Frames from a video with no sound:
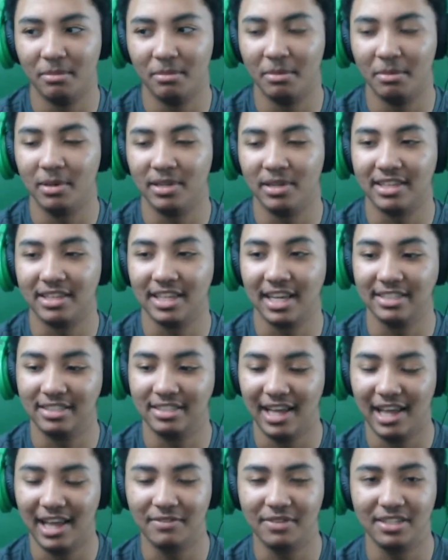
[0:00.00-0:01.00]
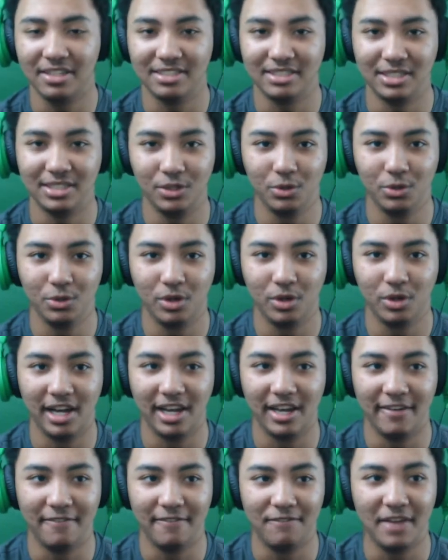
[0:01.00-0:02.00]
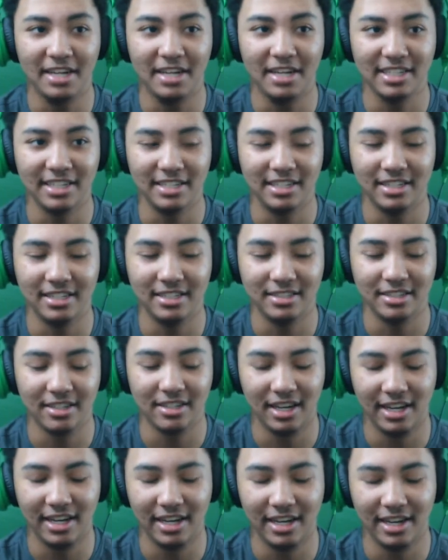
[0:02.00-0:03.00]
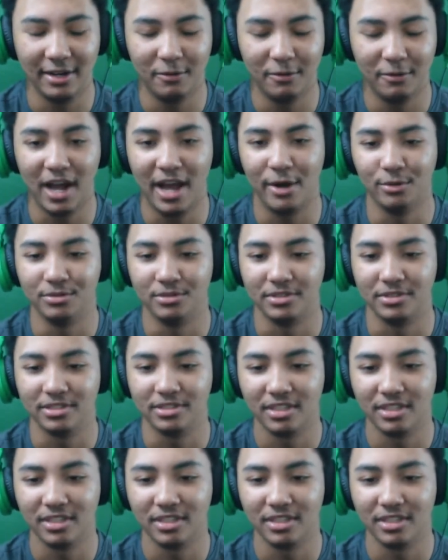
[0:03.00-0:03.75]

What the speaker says: but the thing is, they have these new infected rounds.